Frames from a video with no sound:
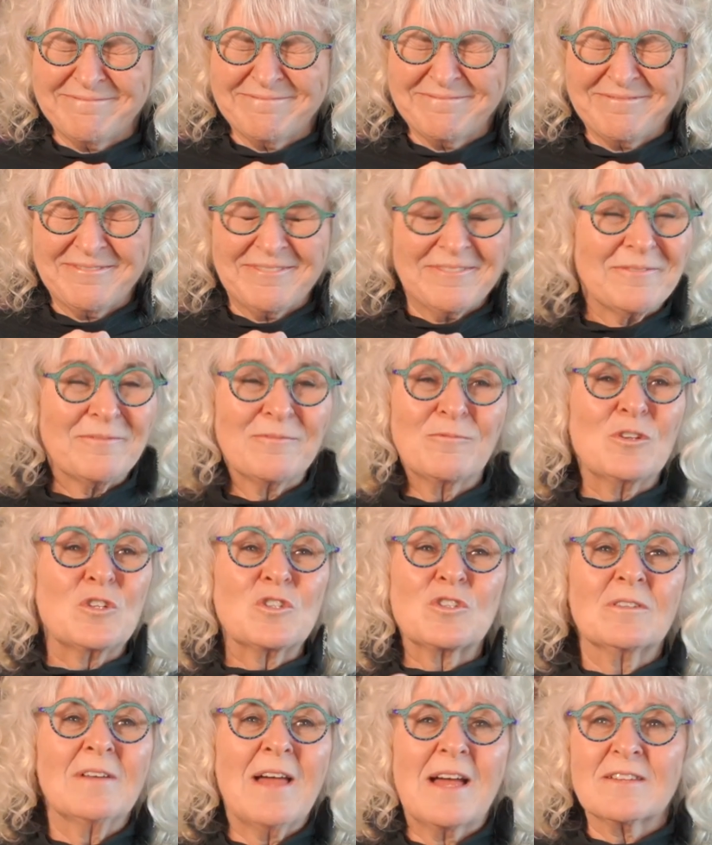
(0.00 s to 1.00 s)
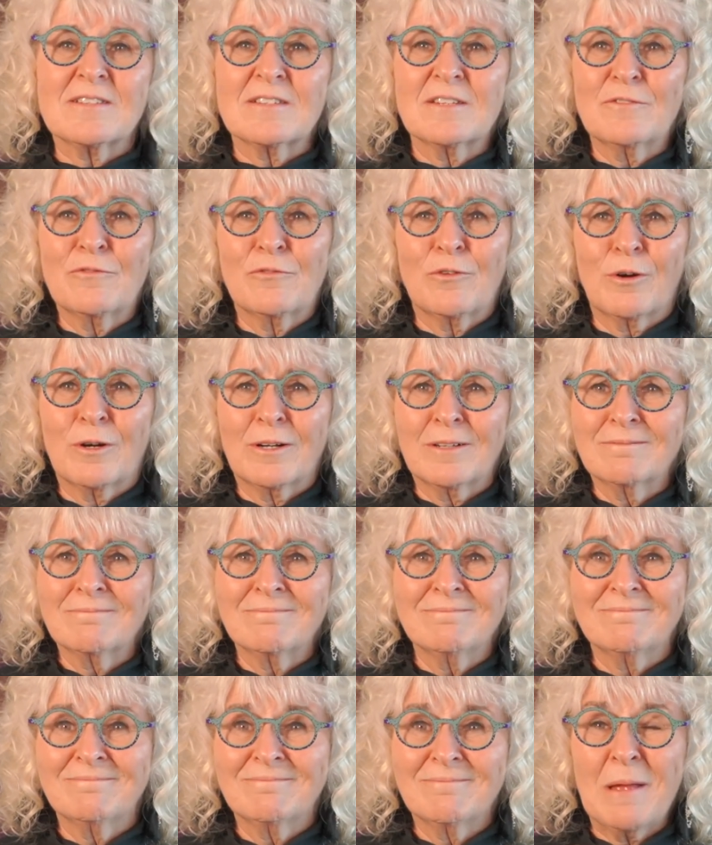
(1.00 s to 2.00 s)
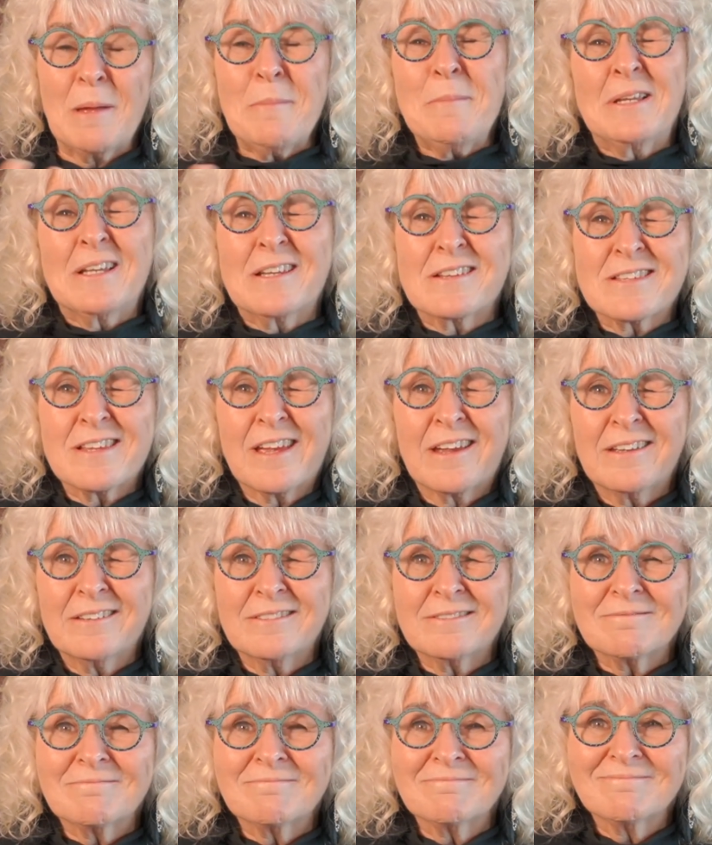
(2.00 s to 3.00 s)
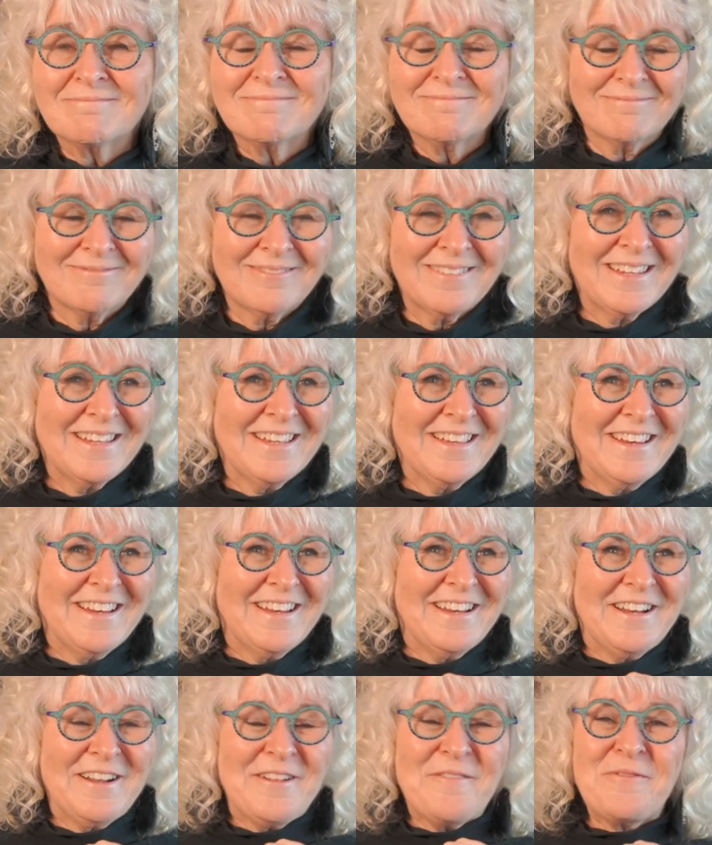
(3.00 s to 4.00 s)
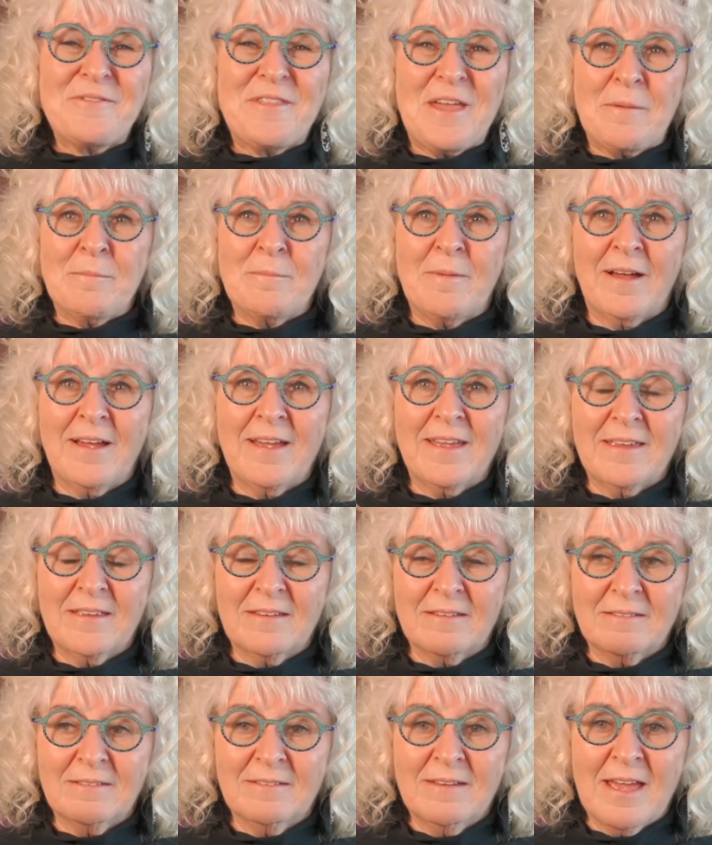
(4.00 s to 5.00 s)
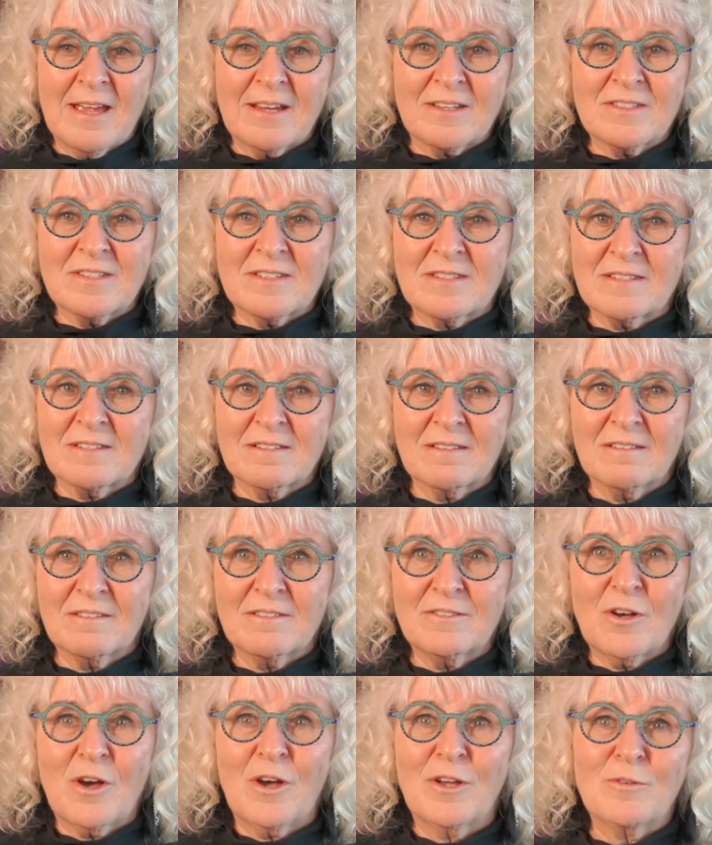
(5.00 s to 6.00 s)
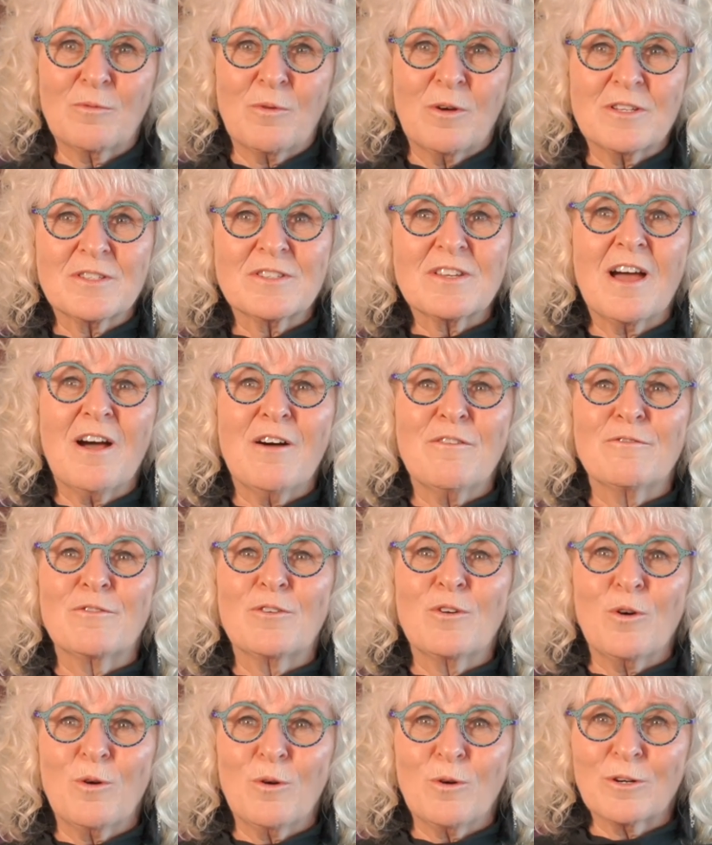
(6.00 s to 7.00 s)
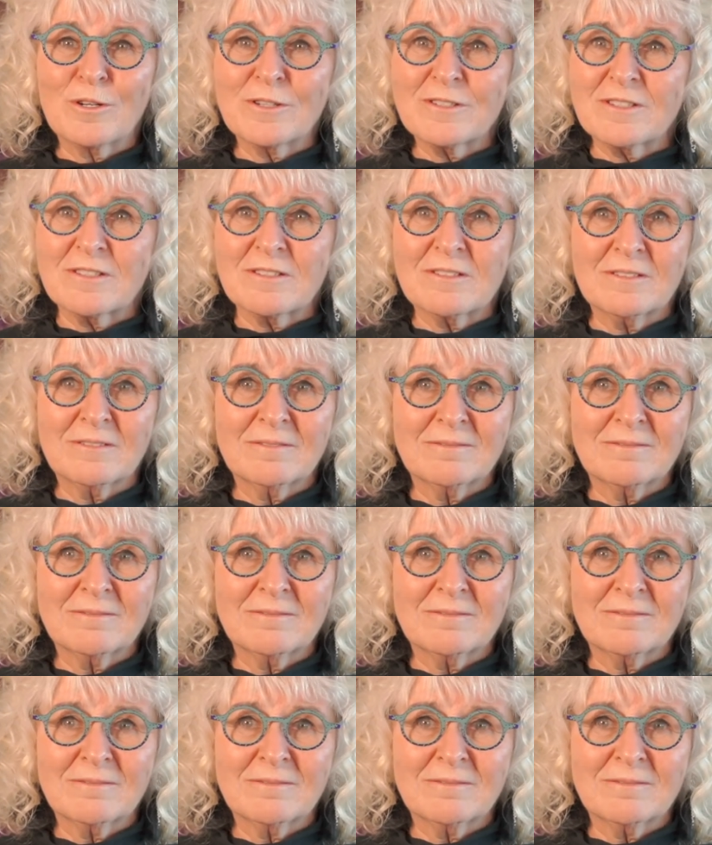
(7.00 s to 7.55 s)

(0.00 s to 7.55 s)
which lasted for a millisecond. Then my next thought was, of course.